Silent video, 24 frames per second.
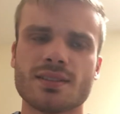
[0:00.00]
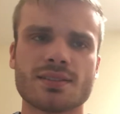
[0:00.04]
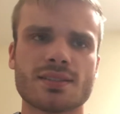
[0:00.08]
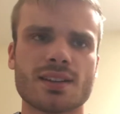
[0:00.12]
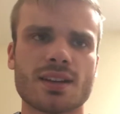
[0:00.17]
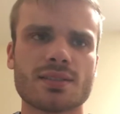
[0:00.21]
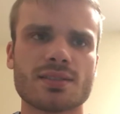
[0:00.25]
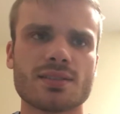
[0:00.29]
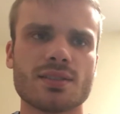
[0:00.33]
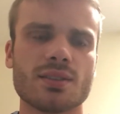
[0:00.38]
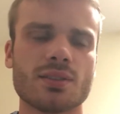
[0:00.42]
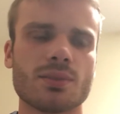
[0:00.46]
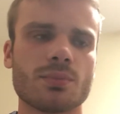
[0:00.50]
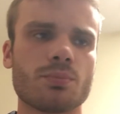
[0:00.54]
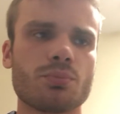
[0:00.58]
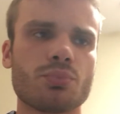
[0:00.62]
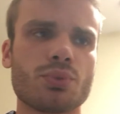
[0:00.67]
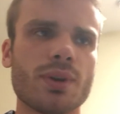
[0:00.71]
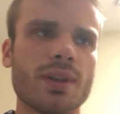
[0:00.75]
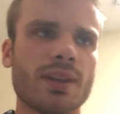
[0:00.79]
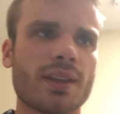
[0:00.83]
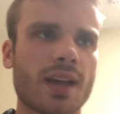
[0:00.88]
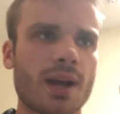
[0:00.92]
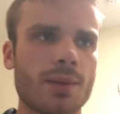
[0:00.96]
actually a
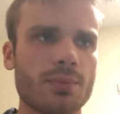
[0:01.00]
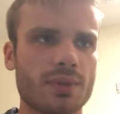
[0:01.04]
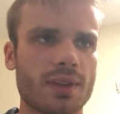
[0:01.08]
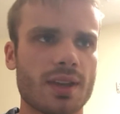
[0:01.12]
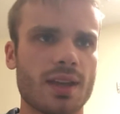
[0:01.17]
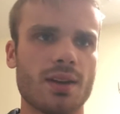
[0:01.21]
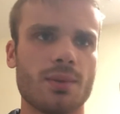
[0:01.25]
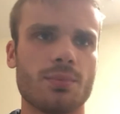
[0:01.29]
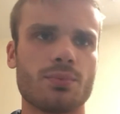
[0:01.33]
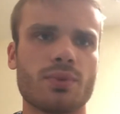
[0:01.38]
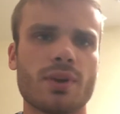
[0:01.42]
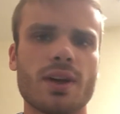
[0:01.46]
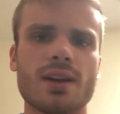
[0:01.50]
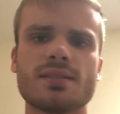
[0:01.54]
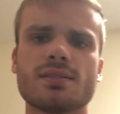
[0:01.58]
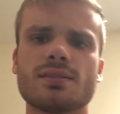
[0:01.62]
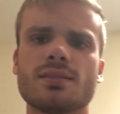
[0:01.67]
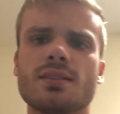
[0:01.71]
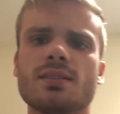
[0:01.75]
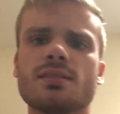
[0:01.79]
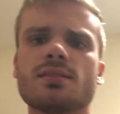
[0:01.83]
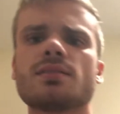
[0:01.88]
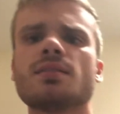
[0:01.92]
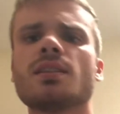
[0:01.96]
pretty complicated
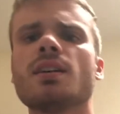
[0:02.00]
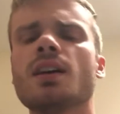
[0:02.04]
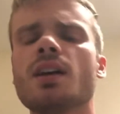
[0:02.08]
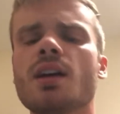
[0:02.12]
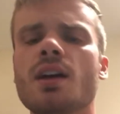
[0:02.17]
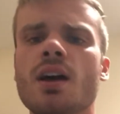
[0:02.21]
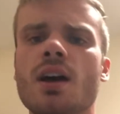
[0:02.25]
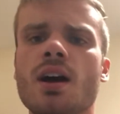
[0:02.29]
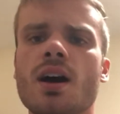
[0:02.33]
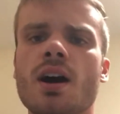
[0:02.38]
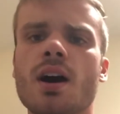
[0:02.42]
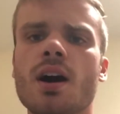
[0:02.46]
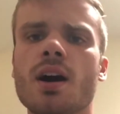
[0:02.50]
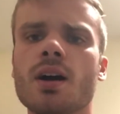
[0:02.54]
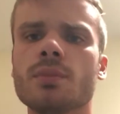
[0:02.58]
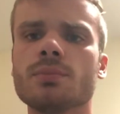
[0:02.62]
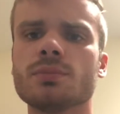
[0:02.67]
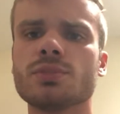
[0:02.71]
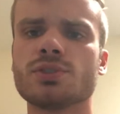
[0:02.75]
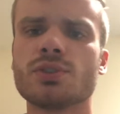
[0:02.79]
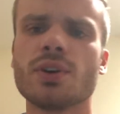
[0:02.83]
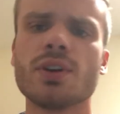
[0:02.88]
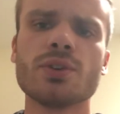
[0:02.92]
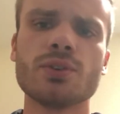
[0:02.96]
process.
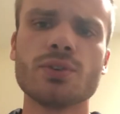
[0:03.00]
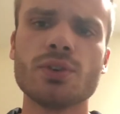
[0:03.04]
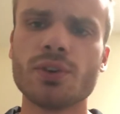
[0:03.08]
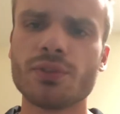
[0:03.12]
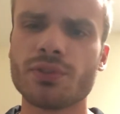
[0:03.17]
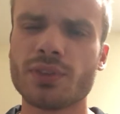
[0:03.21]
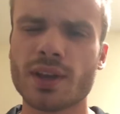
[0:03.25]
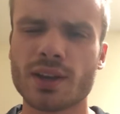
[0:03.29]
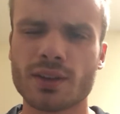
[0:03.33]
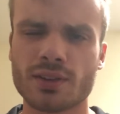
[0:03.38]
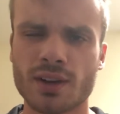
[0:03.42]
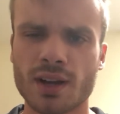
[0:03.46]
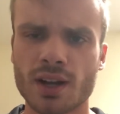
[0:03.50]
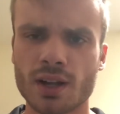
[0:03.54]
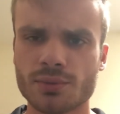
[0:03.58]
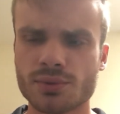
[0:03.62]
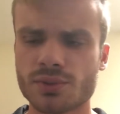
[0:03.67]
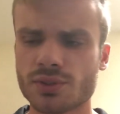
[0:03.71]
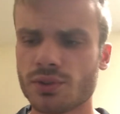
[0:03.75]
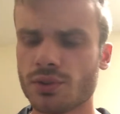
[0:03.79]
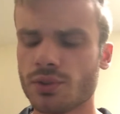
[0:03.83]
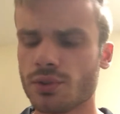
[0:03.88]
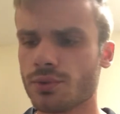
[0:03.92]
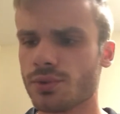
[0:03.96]
So I don't know if that could help
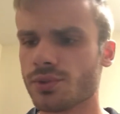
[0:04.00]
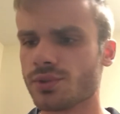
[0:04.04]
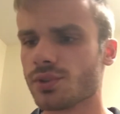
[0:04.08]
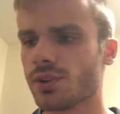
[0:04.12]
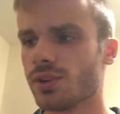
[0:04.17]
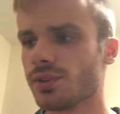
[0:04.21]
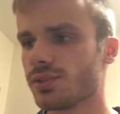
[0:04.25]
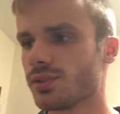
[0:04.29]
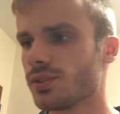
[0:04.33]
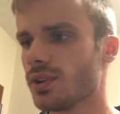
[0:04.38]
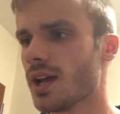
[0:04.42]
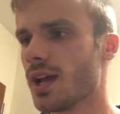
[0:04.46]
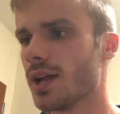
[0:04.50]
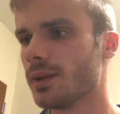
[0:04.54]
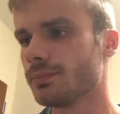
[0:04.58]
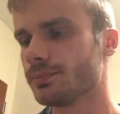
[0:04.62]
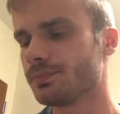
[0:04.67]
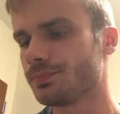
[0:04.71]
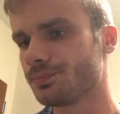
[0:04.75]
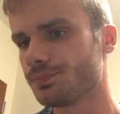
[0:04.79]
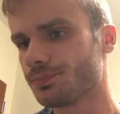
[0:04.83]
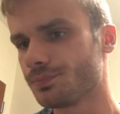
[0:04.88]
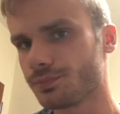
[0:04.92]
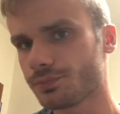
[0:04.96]
skew the results or not.
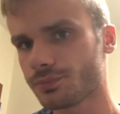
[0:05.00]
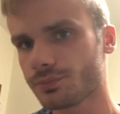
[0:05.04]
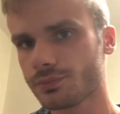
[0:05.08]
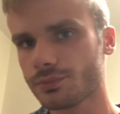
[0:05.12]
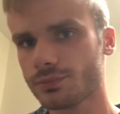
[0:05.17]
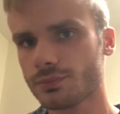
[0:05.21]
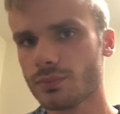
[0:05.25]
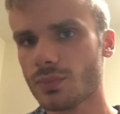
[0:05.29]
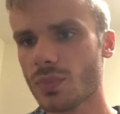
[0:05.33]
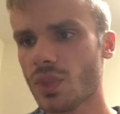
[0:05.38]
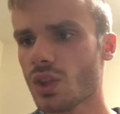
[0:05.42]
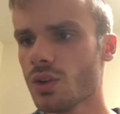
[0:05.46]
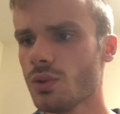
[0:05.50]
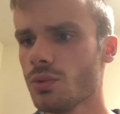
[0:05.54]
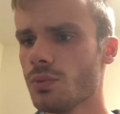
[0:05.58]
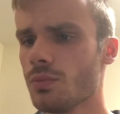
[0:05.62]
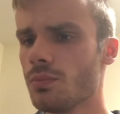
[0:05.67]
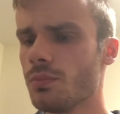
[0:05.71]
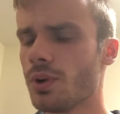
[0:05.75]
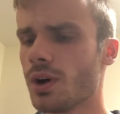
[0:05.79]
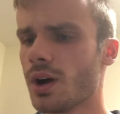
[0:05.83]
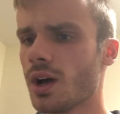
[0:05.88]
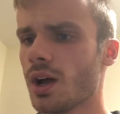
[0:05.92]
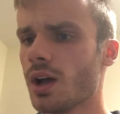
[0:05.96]

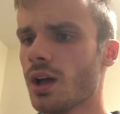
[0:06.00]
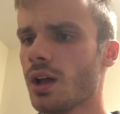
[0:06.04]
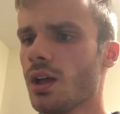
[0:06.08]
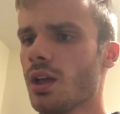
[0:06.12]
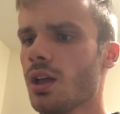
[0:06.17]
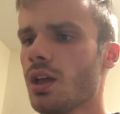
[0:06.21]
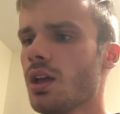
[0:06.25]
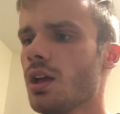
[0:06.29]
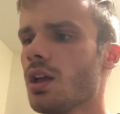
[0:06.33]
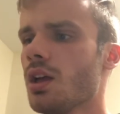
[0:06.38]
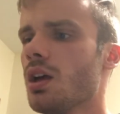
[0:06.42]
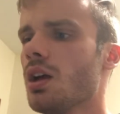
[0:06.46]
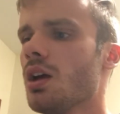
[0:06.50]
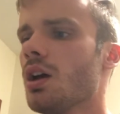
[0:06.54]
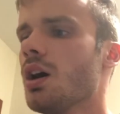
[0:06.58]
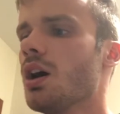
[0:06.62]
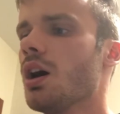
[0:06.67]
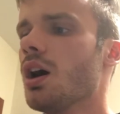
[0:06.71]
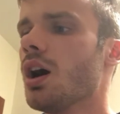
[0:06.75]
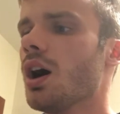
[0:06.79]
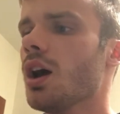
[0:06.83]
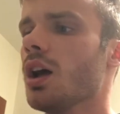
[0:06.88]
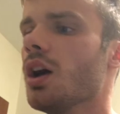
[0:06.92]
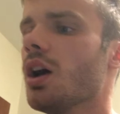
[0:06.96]
But
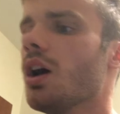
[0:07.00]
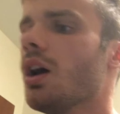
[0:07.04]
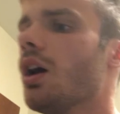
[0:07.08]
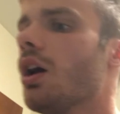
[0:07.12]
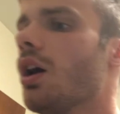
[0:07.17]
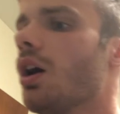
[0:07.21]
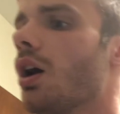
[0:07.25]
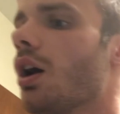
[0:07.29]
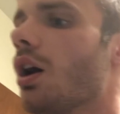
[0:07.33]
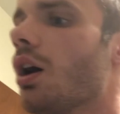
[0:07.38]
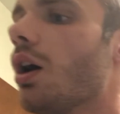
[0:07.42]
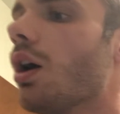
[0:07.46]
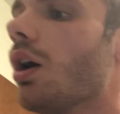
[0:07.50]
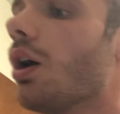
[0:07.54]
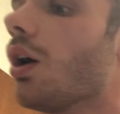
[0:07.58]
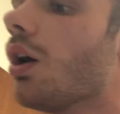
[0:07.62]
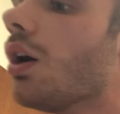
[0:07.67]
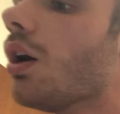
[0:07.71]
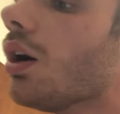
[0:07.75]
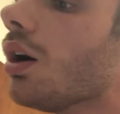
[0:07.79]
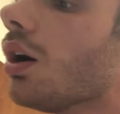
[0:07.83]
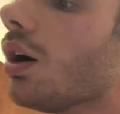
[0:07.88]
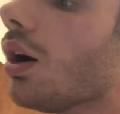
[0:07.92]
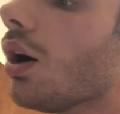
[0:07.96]
I
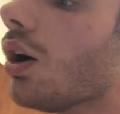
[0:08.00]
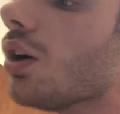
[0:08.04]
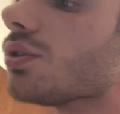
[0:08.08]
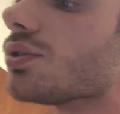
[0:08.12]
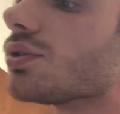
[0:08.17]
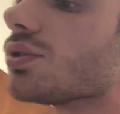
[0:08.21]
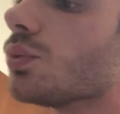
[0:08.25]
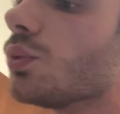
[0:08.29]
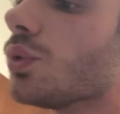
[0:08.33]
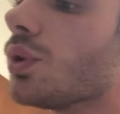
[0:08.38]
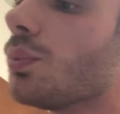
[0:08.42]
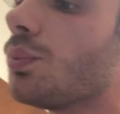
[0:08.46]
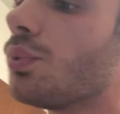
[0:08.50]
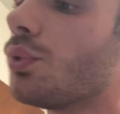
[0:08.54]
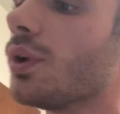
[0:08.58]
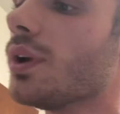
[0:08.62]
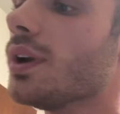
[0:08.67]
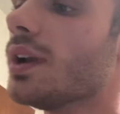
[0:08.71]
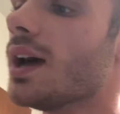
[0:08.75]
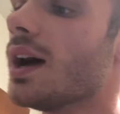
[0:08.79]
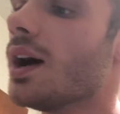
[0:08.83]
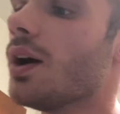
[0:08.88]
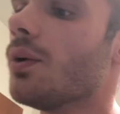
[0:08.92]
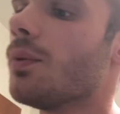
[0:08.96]
also want to
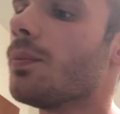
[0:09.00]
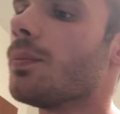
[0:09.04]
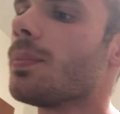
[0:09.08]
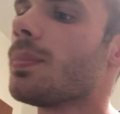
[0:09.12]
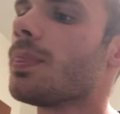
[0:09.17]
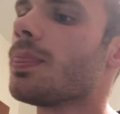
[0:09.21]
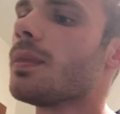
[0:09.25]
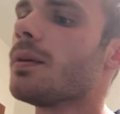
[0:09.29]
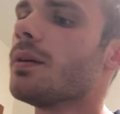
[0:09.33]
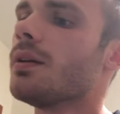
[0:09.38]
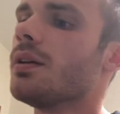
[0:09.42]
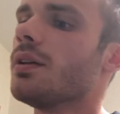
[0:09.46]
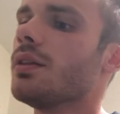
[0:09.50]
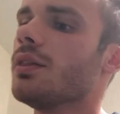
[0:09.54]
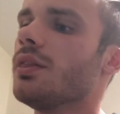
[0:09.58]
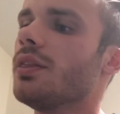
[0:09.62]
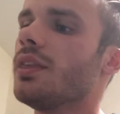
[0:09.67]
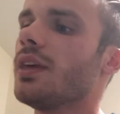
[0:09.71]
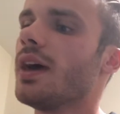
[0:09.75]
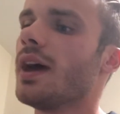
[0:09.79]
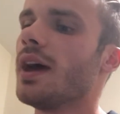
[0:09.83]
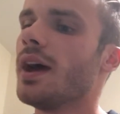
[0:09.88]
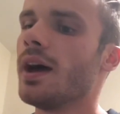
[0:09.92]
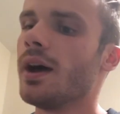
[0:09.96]
point out
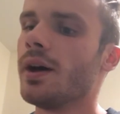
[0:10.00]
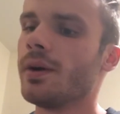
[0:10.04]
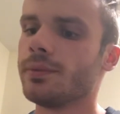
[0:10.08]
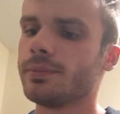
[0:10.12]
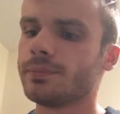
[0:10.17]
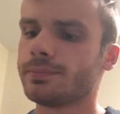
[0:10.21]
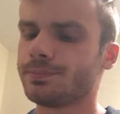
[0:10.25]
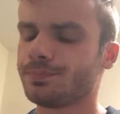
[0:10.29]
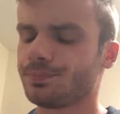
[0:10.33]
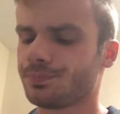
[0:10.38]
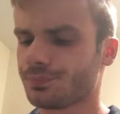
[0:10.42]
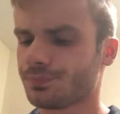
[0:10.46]
that